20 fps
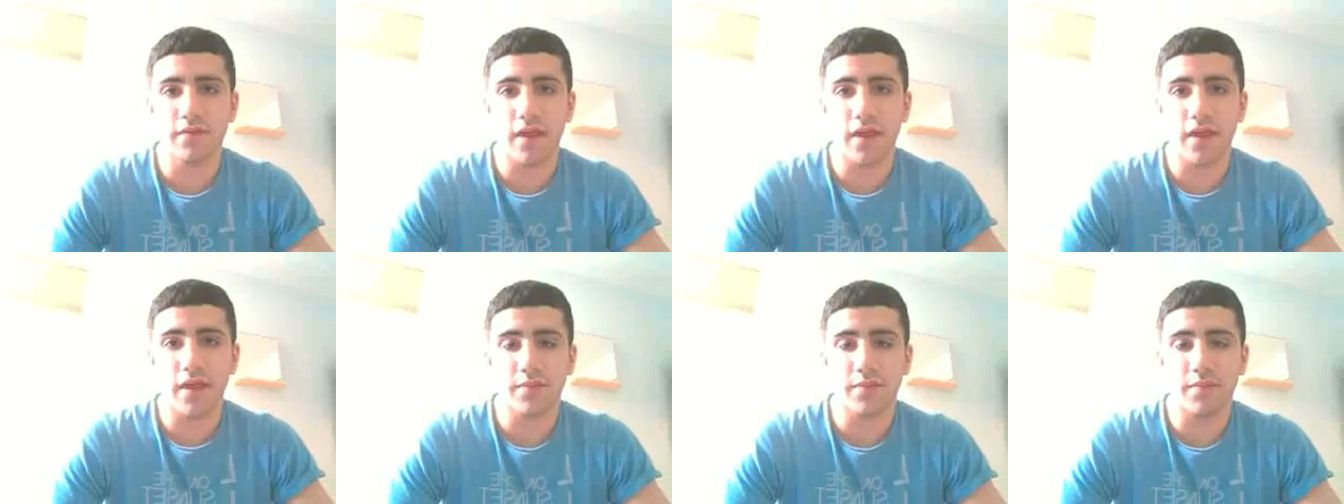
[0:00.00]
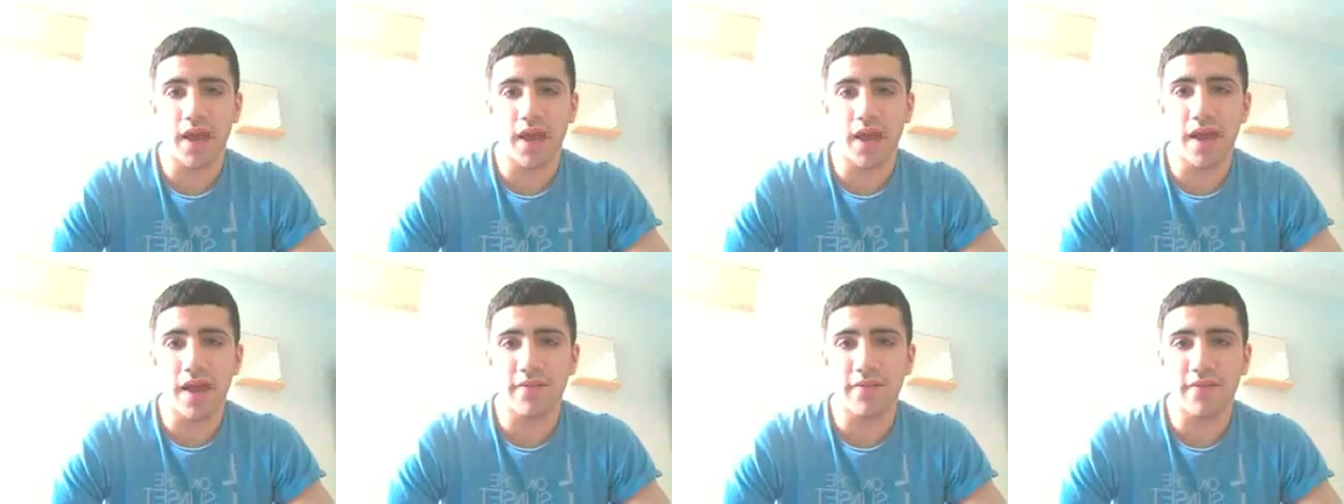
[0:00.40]
I mean,
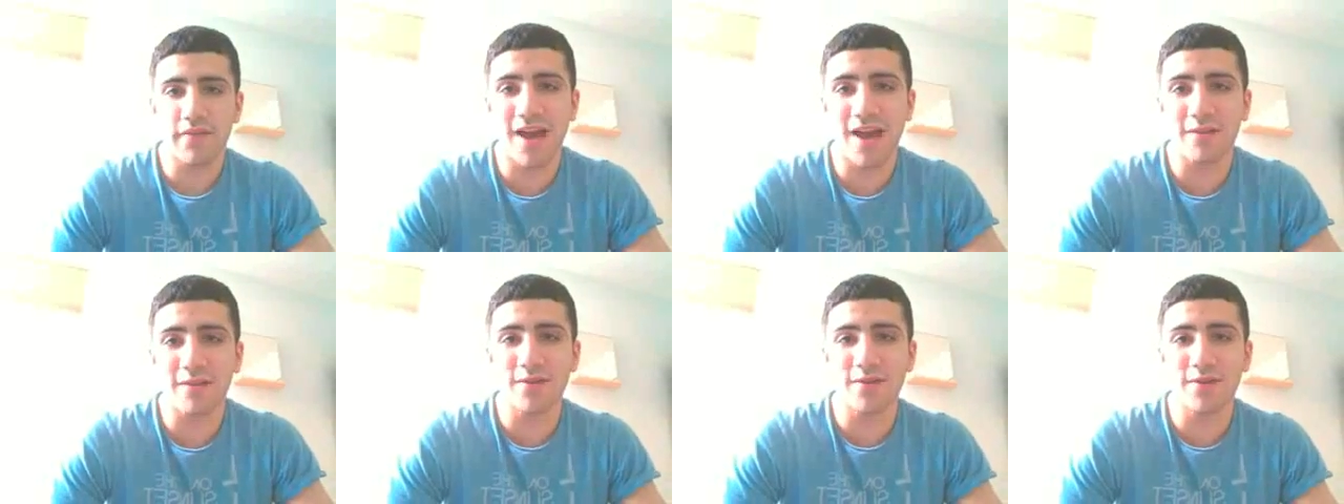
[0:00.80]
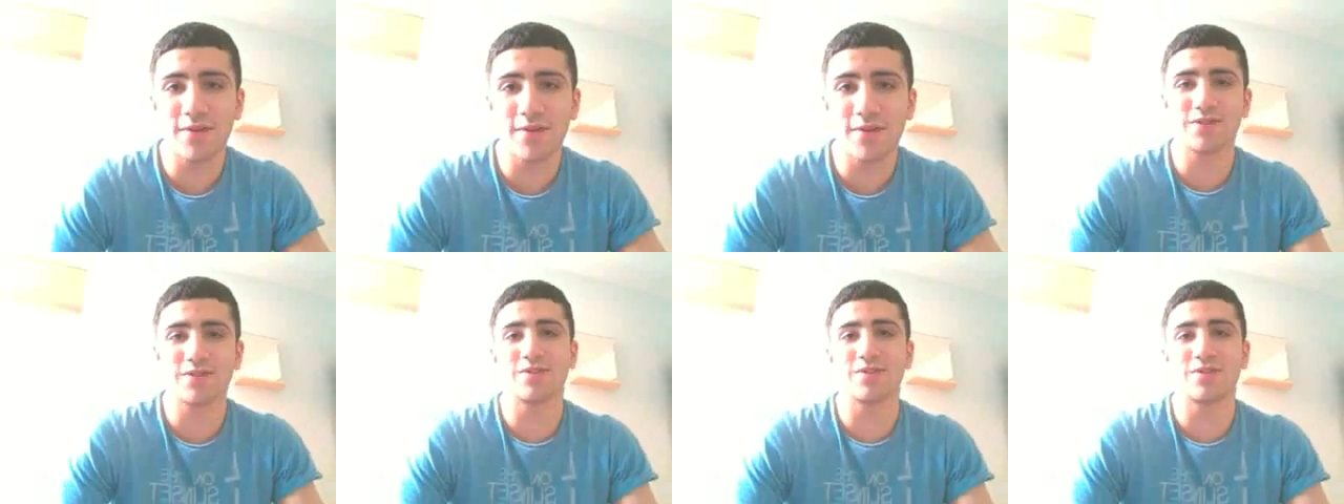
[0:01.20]
I've been a
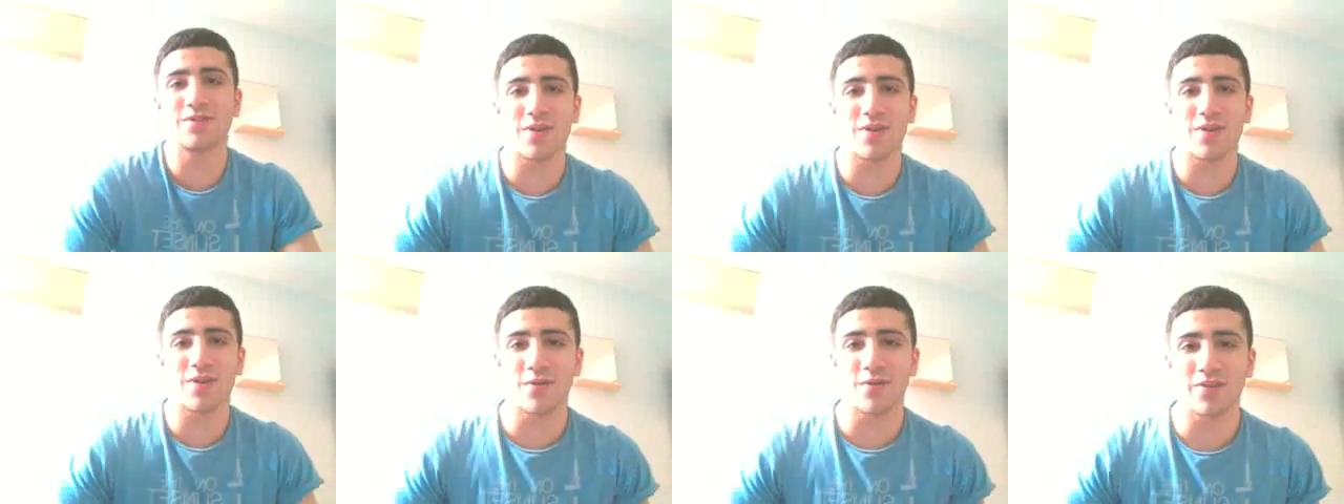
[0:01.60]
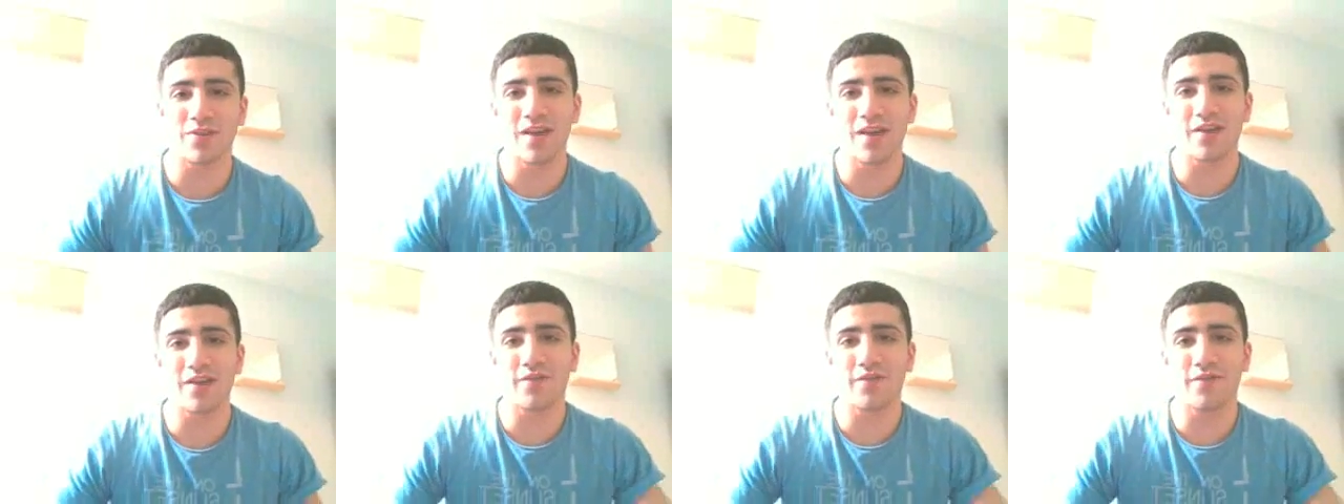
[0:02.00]
Muslim my whole
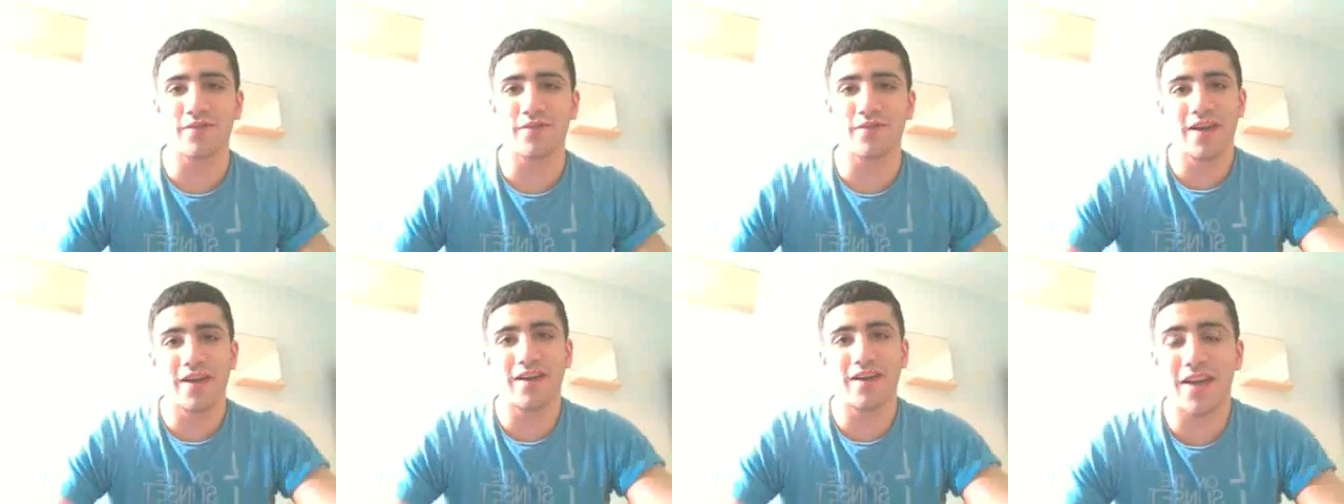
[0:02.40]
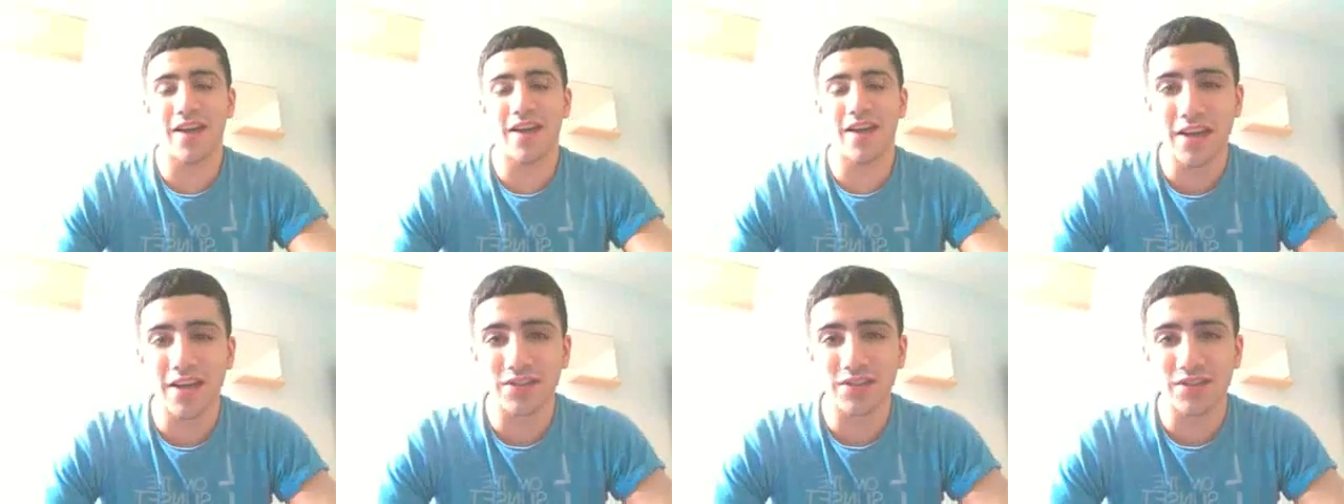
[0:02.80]
life. And I
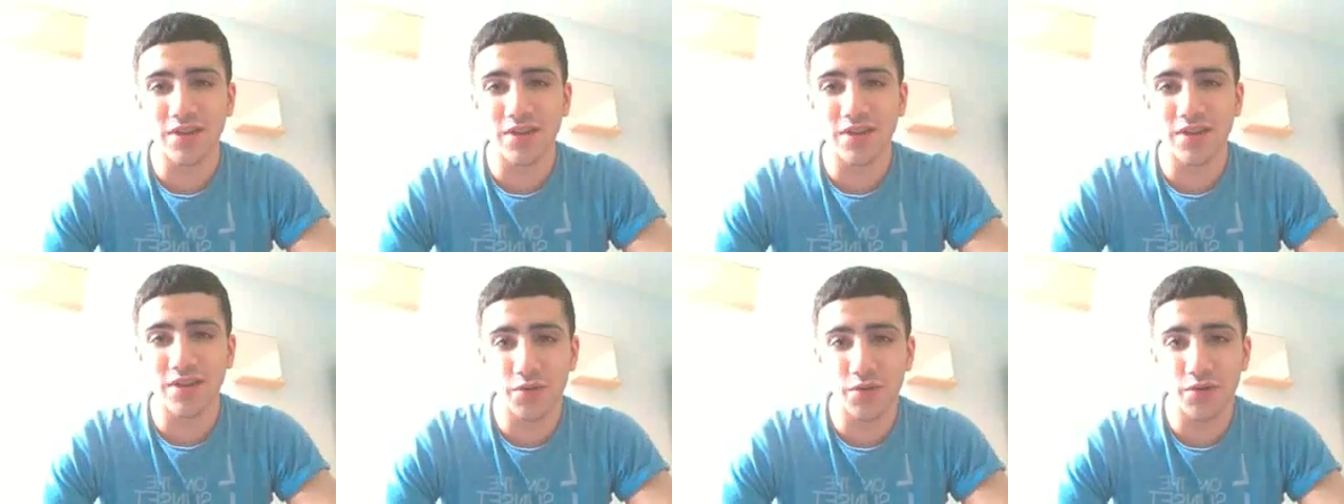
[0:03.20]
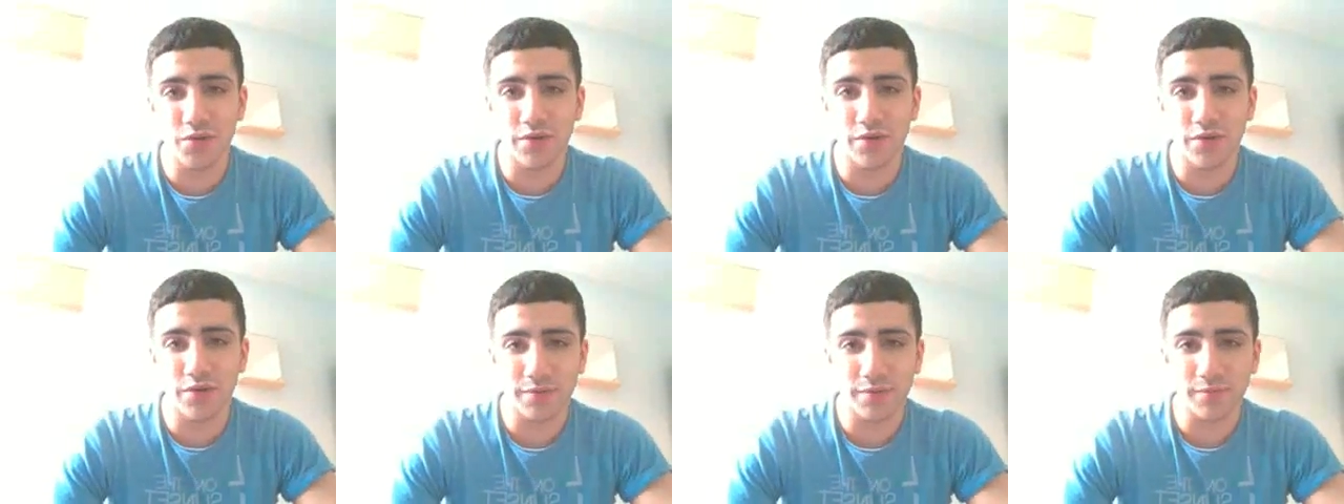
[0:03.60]
actually never
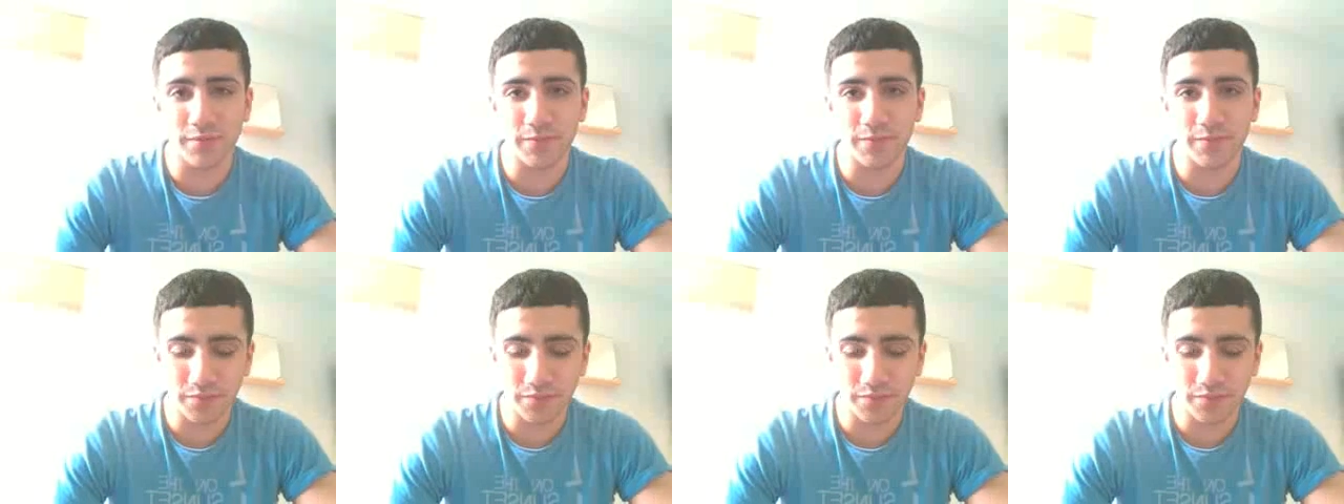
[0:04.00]
knew it.